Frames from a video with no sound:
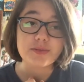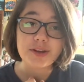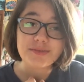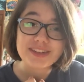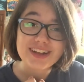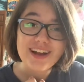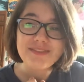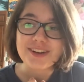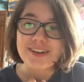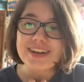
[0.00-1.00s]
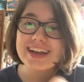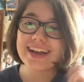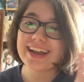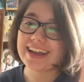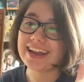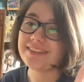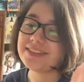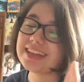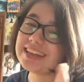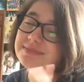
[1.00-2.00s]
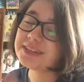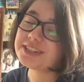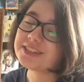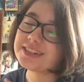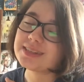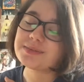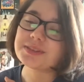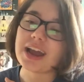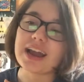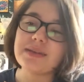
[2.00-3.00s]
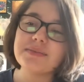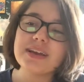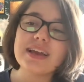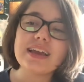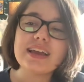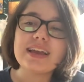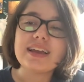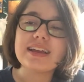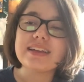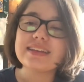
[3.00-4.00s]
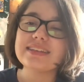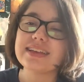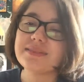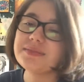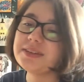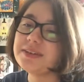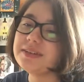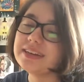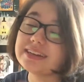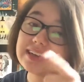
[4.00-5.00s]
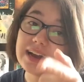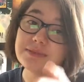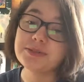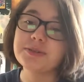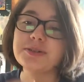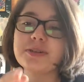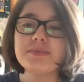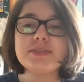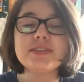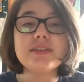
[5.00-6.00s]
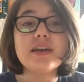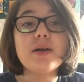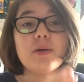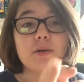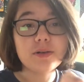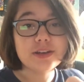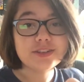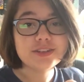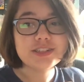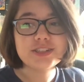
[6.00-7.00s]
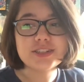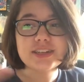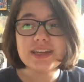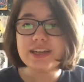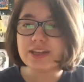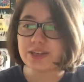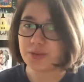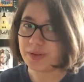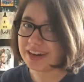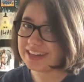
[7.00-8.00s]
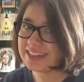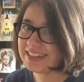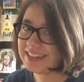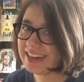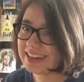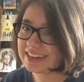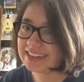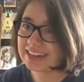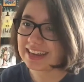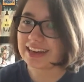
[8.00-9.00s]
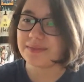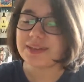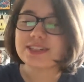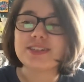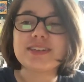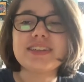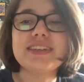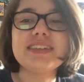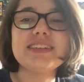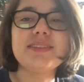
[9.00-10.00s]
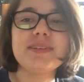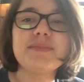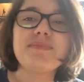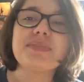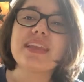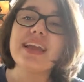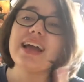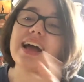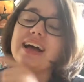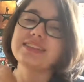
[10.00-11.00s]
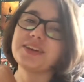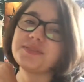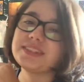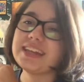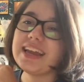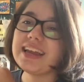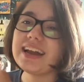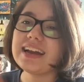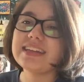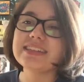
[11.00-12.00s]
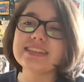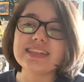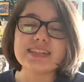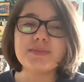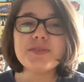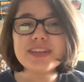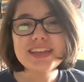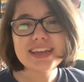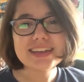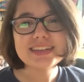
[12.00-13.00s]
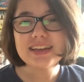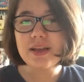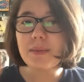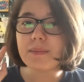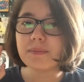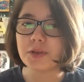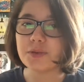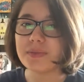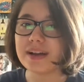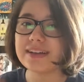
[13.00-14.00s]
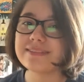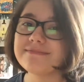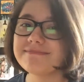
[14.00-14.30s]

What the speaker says: of Cryptid Convo. If you liked, make sure to subscribe down below and comment what cryptid or other creature you want to see next, and I'll make sure to look into it. That's all for today, guys. Stay spooky and goodbye.